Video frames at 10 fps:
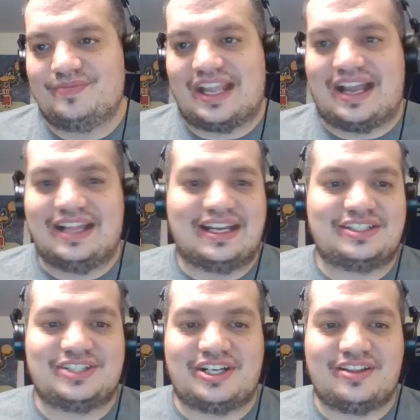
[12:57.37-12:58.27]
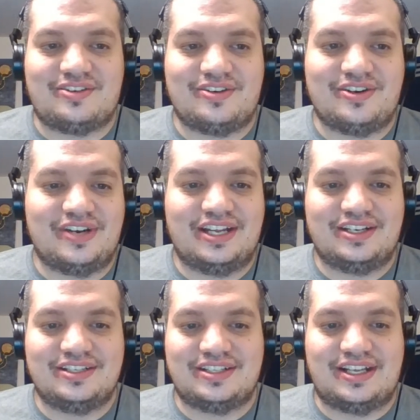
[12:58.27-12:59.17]
I like Jonathan
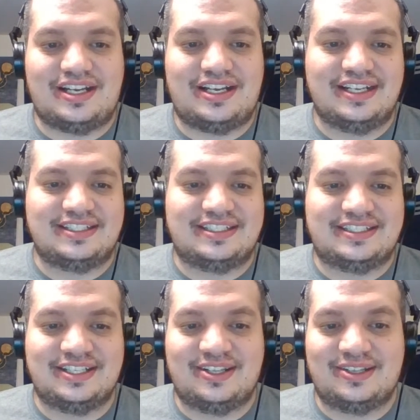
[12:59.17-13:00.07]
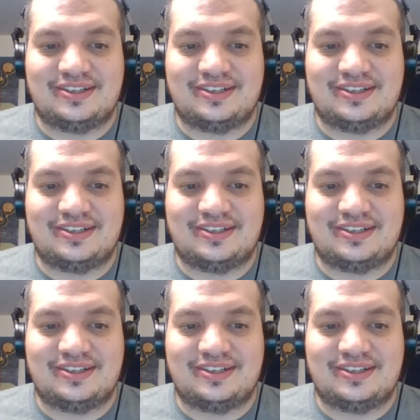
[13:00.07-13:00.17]
Hernandez a lot. He's still